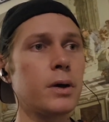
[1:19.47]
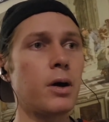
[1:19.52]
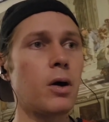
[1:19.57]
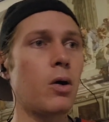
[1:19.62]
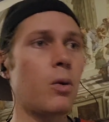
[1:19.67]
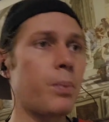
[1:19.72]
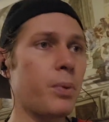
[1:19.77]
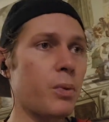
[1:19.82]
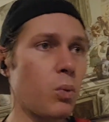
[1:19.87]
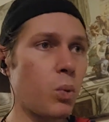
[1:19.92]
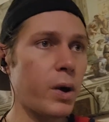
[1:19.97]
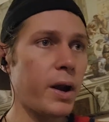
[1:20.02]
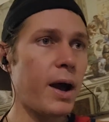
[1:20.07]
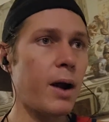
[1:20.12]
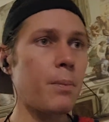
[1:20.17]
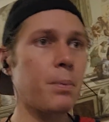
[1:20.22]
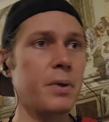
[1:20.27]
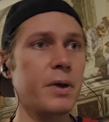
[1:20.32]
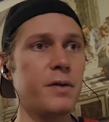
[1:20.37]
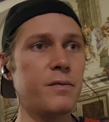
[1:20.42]
Or put 1
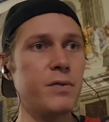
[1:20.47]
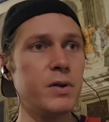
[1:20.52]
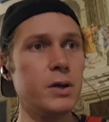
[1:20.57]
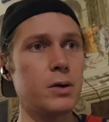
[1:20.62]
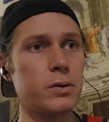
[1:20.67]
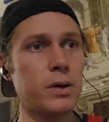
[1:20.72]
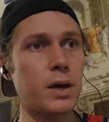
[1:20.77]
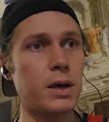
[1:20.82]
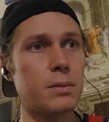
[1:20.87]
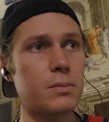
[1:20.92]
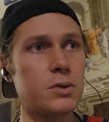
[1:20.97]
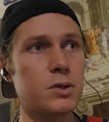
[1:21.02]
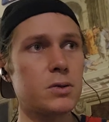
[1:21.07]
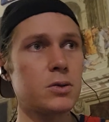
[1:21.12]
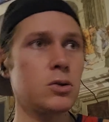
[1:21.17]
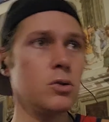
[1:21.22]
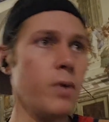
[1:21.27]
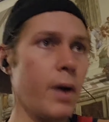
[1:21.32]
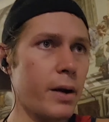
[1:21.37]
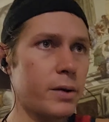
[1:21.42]
hour playing video games,
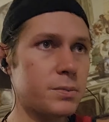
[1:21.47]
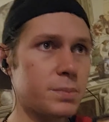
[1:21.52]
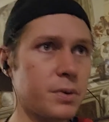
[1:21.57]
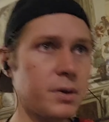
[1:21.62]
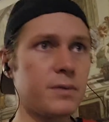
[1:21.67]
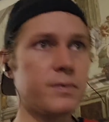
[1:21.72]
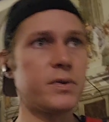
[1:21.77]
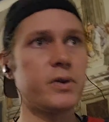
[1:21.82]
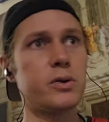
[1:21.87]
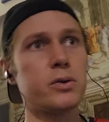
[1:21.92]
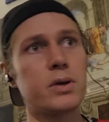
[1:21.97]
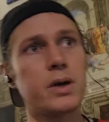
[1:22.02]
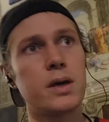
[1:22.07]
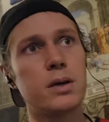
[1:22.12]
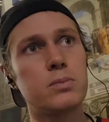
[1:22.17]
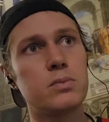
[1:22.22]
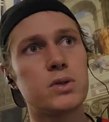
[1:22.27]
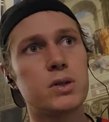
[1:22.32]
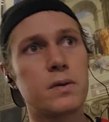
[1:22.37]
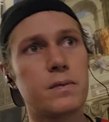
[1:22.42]
2 hours playing video
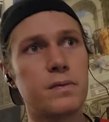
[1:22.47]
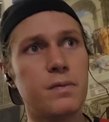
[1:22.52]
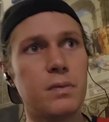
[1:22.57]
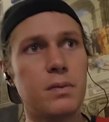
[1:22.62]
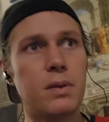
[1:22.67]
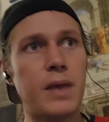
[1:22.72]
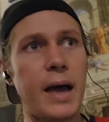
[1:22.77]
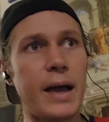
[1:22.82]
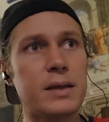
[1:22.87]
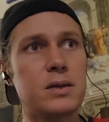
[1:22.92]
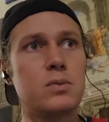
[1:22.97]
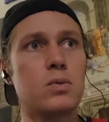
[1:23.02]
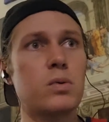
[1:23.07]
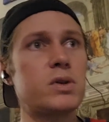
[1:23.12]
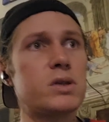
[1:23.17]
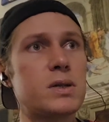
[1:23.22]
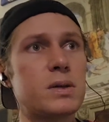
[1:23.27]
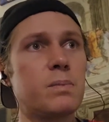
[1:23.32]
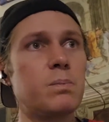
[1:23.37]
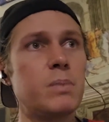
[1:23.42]
games, if that's
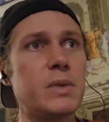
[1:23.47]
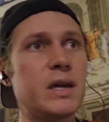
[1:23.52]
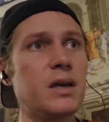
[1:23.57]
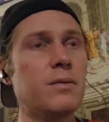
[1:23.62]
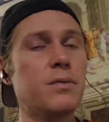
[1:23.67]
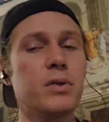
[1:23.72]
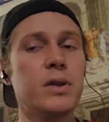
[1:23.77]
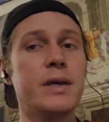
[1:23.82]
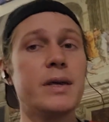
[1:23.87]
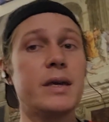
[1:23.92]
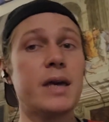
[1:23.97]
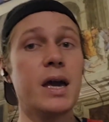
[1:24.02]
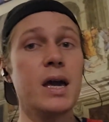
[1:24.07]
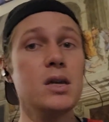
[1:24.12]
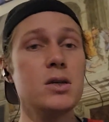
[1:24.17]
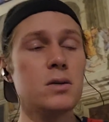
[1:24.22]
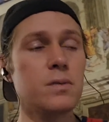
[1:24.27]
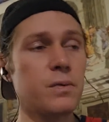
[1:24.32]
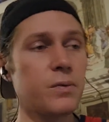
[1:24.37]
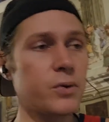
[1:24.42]
what's meaningfully
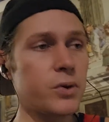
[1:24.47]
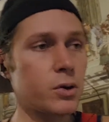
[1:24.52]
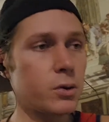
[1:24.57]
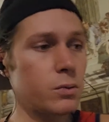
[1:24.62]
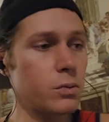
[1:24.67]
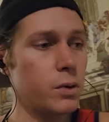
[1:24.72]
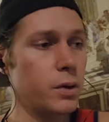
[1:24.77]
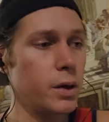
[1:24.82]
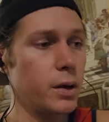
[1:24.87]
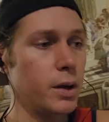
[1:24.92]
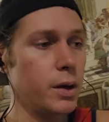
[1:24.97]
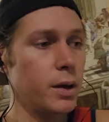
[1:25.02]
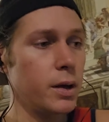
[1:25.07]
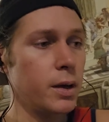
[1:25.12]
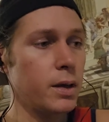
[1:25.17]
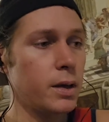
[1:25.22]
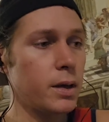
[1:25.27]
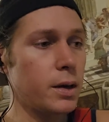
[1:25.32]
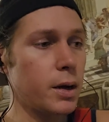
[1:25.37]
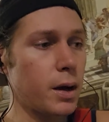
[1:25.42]
engaging for you.
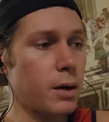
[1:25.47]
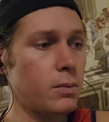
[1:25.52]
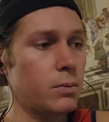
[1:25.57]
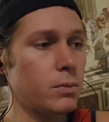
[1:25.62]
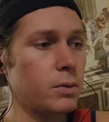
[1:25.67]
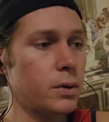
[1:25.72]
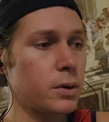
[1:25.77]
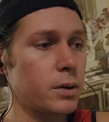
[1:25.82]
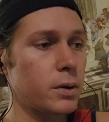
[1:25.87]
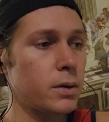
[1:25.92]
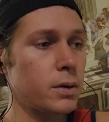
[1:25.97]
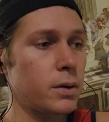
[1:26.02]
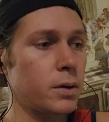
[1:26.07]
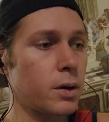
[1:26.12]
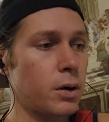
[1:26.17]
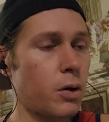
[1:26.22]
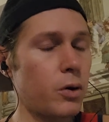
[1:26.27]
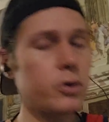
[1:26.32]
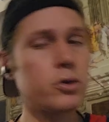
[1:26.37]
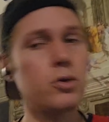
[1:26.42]

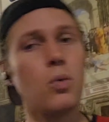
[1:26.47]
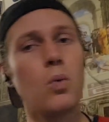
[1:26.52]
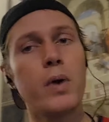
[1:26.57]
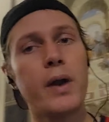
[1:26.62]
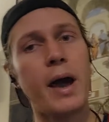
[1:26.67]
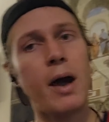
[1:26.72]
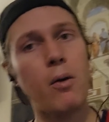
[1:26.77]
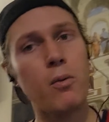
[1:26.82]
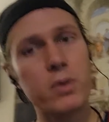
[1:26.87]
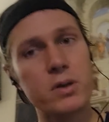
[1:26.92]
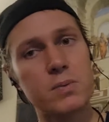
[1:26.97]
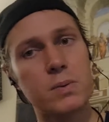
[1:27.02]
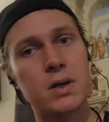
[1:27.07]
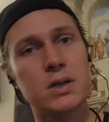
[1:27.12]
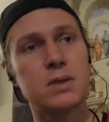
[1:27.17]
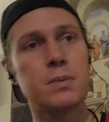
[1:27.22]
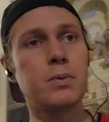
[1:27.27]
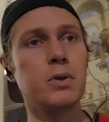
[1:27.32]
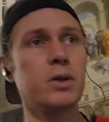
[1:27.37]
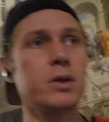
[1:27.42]
Or you do 1 hour
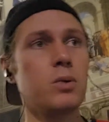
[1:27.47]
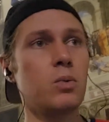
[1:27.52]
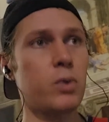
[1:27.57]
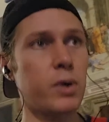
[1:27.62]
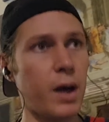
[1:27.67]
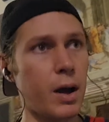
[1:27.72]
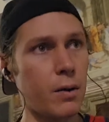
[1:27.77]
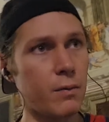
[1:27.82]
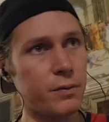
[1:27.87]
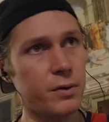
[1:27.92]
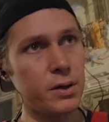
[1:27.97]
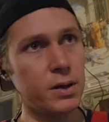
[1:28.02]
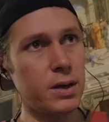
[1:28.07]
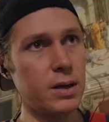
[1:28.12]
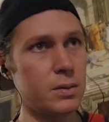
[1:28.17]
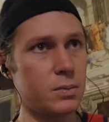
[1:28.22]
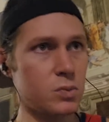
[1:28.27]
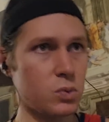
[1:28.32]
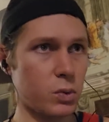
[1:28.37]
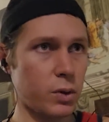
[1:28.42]
responsibility, 1 hour video
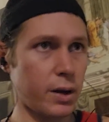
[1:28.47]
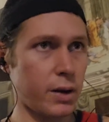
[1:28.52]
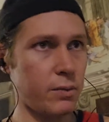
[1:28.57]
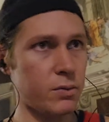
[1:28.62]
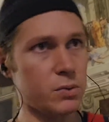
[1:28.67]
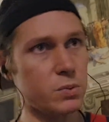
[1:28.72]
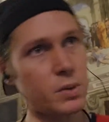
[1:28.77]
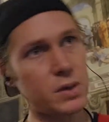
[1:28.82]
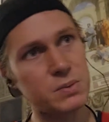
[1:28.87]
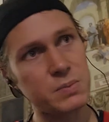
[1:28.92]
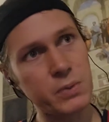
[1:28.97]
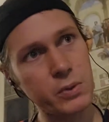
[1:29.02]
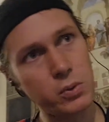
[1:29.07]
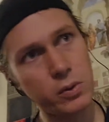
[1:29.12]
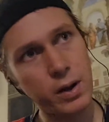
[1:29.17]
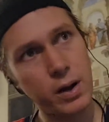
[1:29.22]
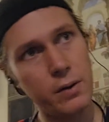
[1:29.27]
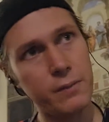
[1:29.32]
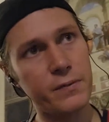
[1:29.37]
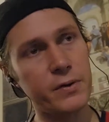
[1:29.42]
games, 1 hour responsibility,
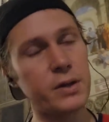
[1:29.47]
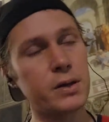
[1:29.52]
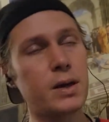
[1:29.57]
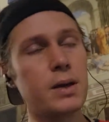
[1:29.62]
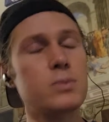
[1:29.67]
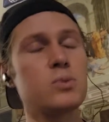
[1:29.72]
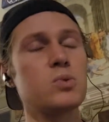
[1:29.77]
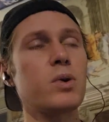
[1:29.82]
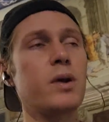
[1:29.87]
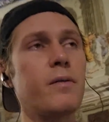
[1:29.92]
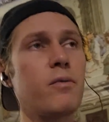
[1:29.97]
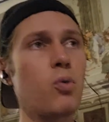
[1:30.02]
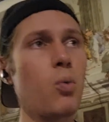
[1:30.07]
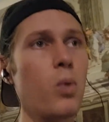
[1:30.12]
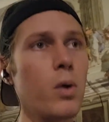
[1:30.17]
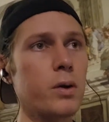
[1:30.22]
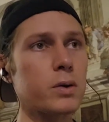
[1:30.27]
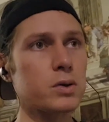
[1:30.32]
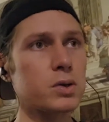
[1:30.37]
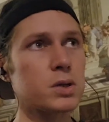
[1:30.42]
1 hour video games, whatever
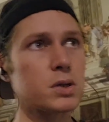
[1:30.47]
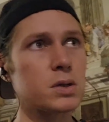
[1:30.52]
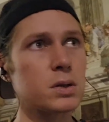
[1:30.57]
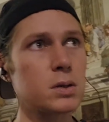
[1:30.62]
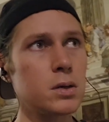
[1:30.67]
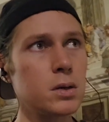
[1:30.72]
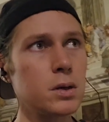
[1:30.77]
works.